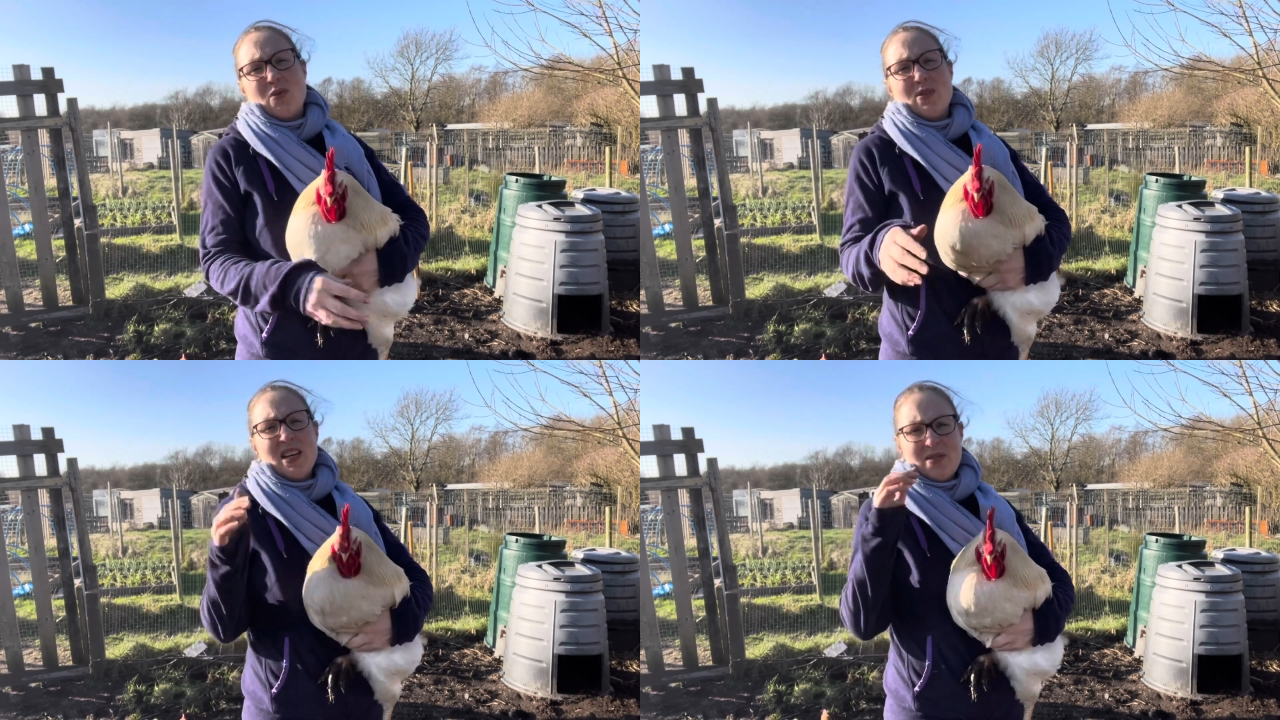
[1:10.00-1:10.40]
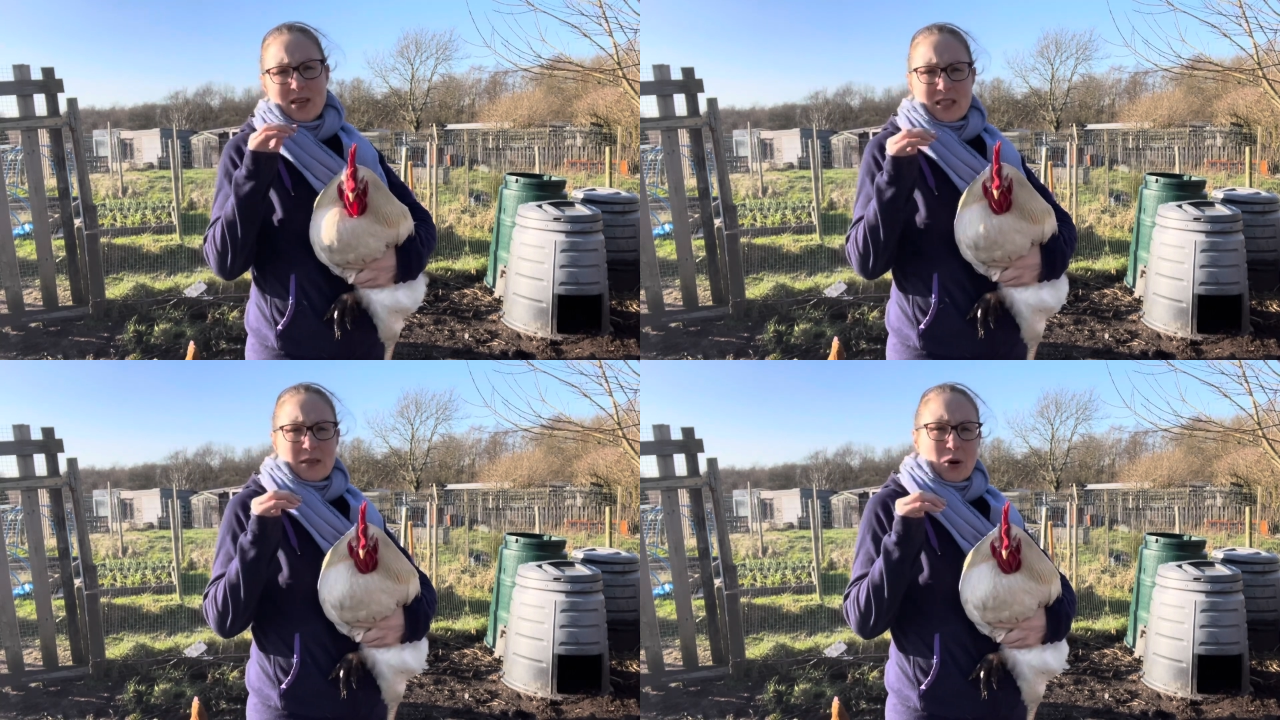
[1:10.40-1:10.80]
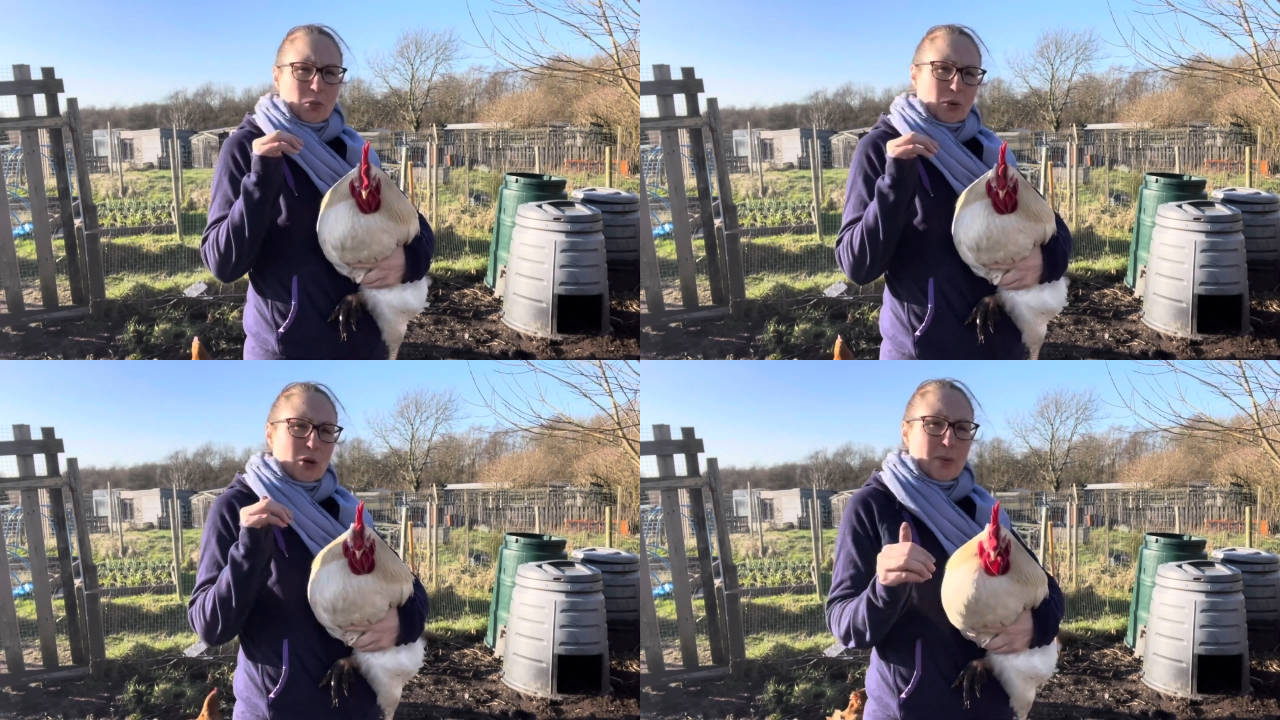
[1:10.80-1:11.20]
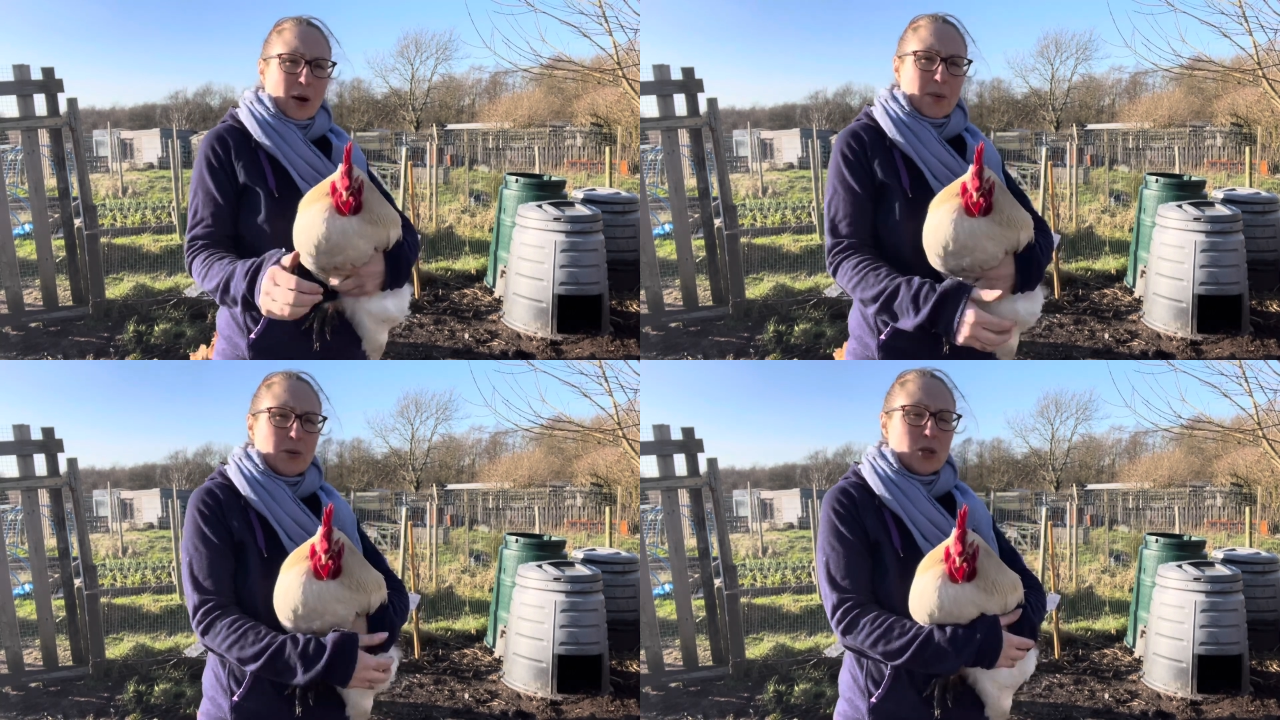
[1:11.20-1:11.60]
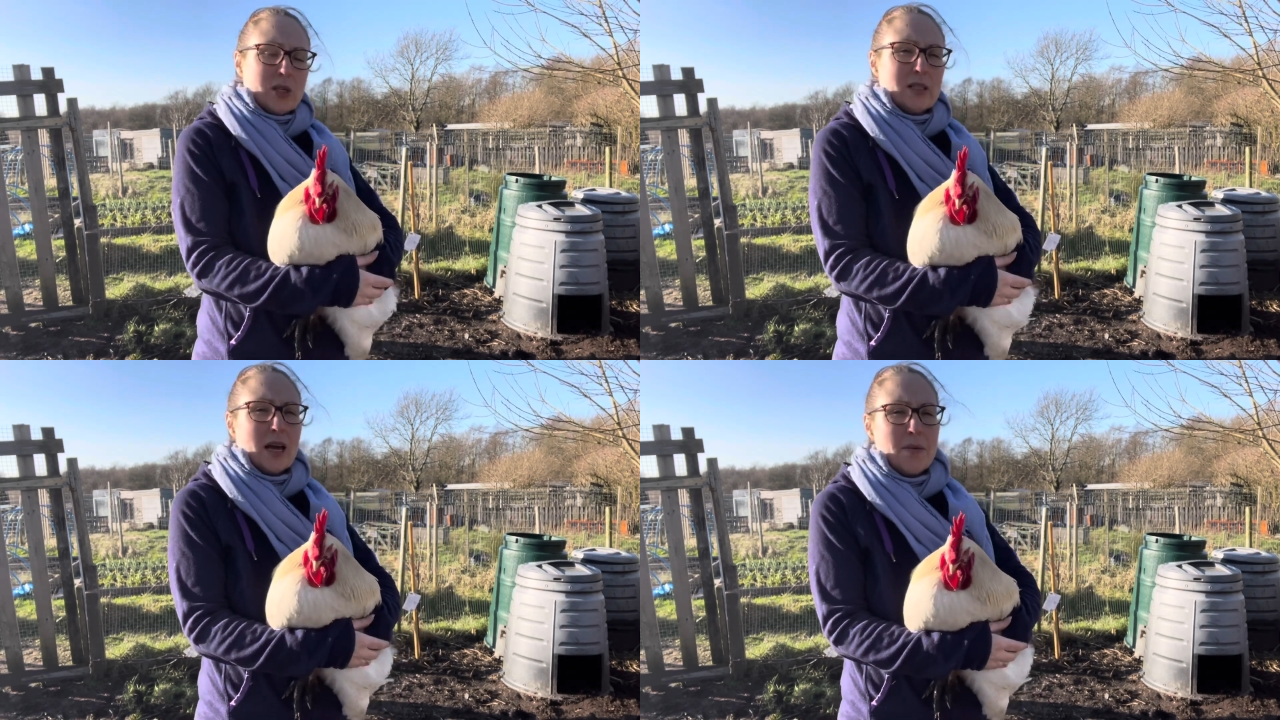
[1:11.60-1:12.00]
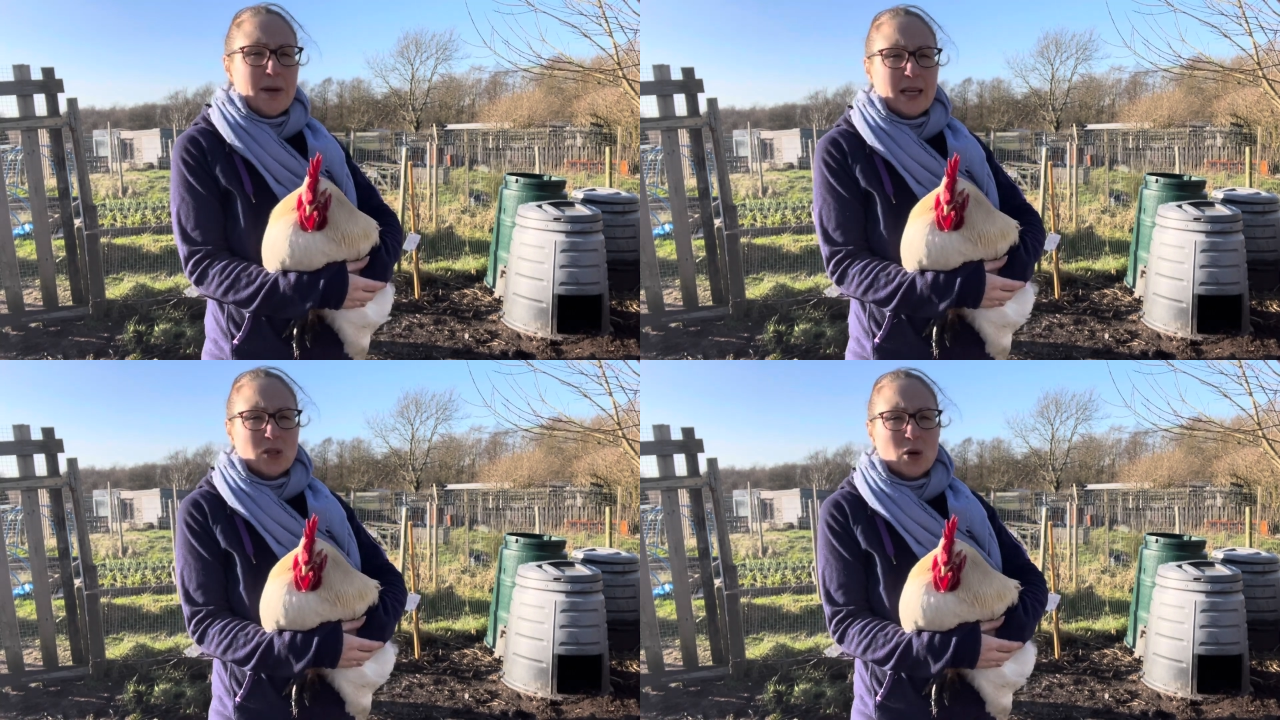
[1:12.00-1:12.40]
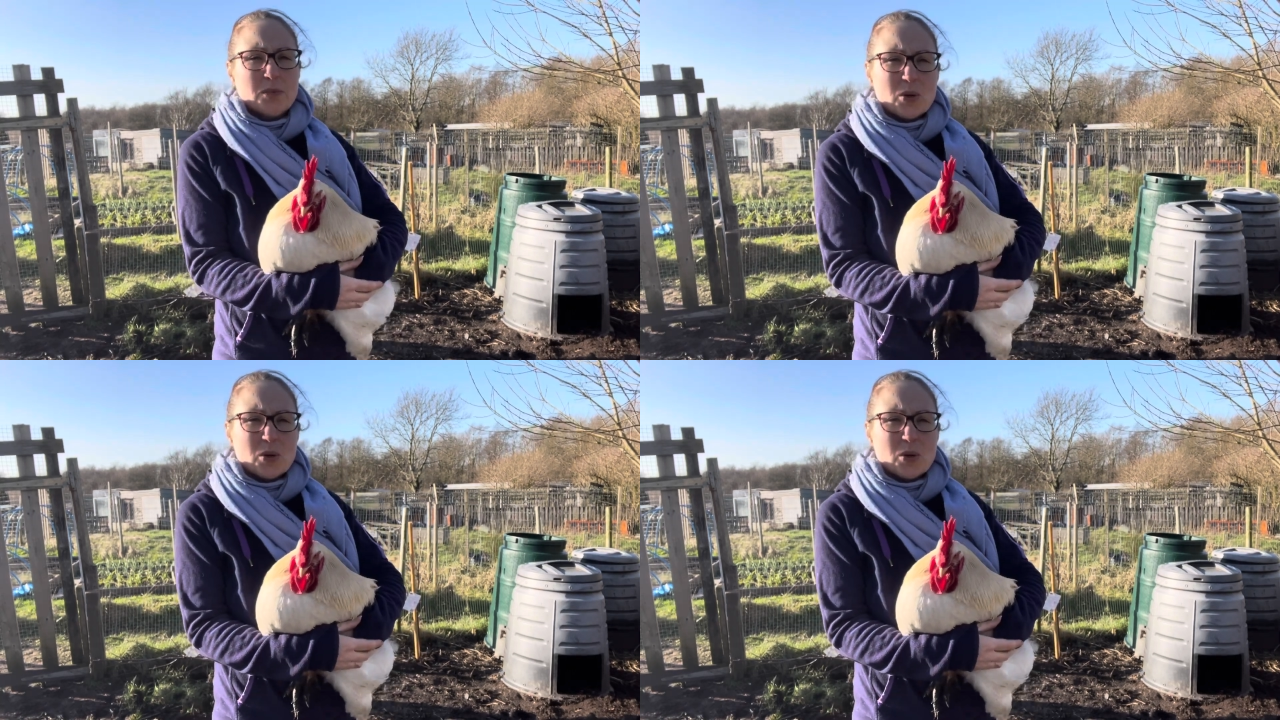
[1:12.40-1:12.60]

really small blueberry bushes that I picked up.